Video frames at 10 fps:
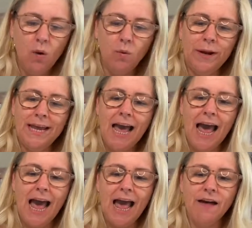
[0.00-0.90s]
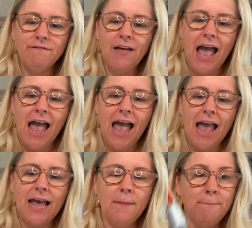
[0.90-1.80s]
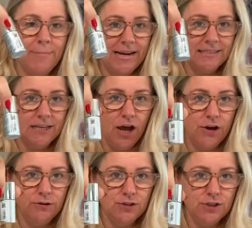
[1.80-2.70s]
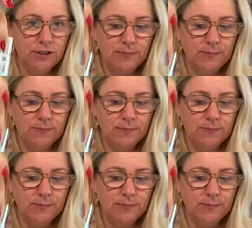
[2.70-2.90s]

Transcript: We have a base coat,